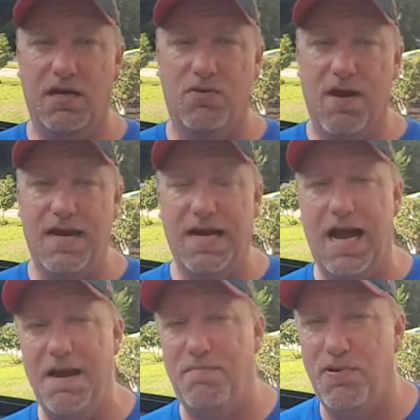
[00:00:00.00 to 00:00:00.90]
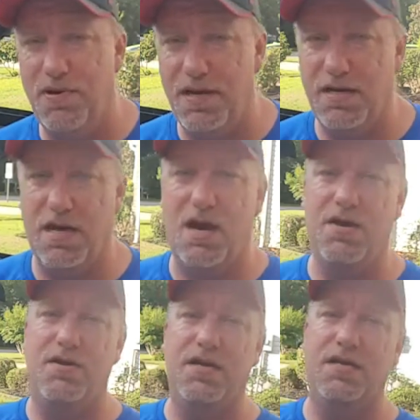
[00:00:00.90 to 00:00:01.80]
granted, I put
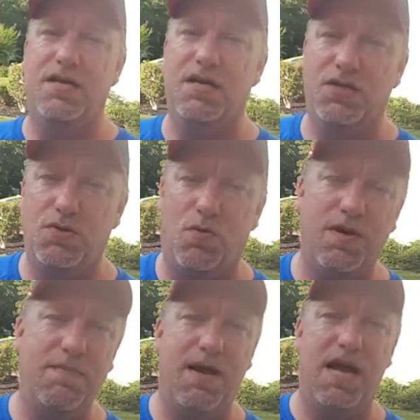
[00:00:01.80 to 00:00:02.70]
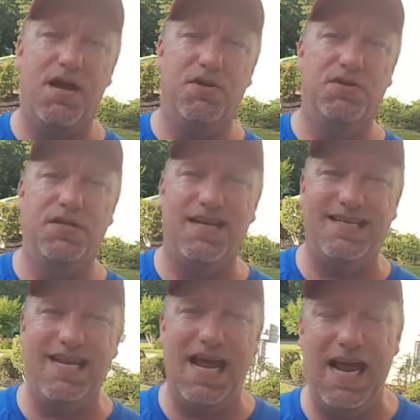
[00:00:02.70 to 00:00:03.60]
120 miles a
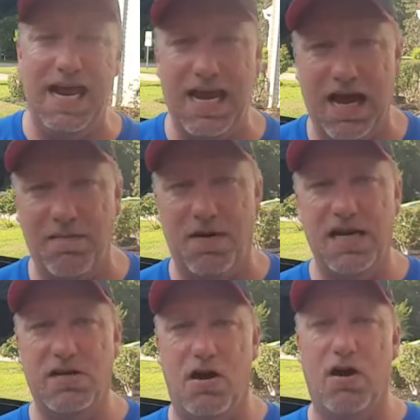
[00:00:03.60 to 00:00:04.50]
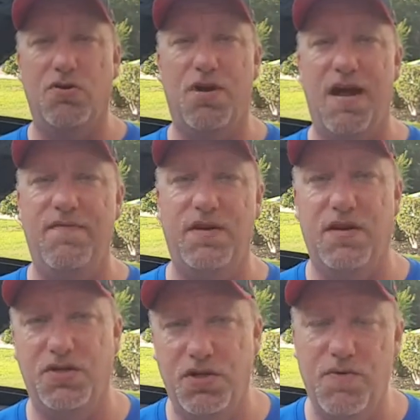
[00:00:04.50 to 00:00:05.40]
day on my car driving
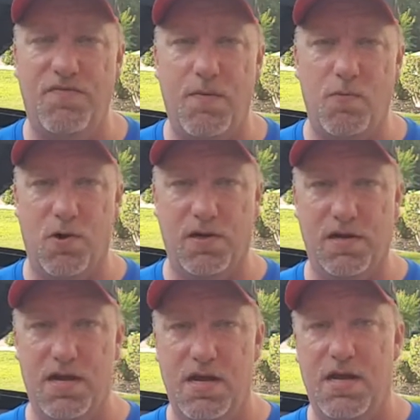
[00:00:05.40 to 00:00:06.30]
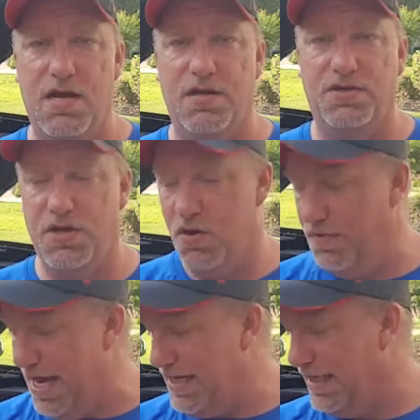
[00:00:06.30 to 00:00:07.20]
to and from work. So
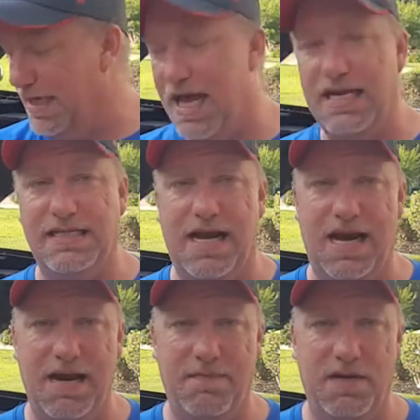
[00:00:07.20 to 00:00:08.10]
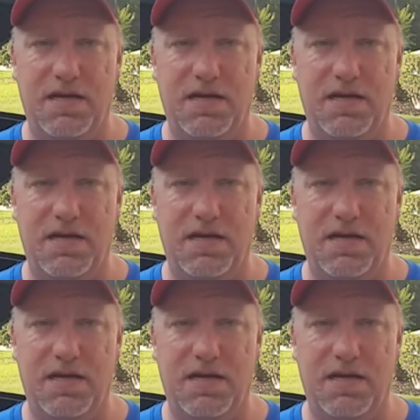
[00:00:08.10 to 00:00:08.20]
that is a lot of time.